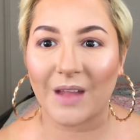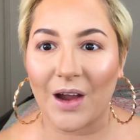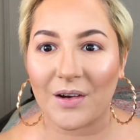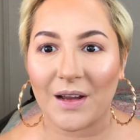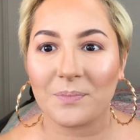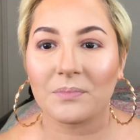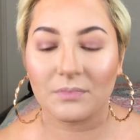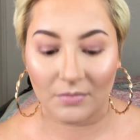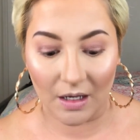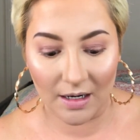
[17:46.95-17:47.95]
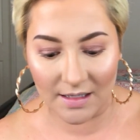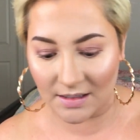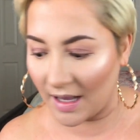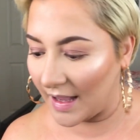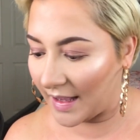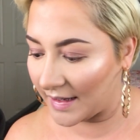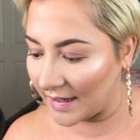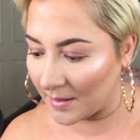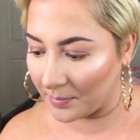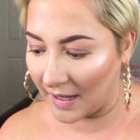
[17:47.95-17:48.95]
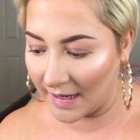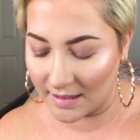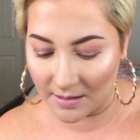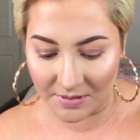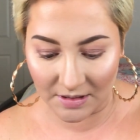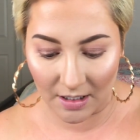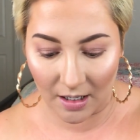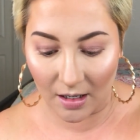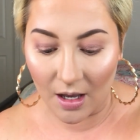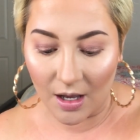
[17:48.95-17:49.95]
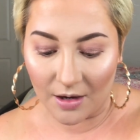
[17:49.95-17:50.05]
Alright, let's go ahead and apply lipstick.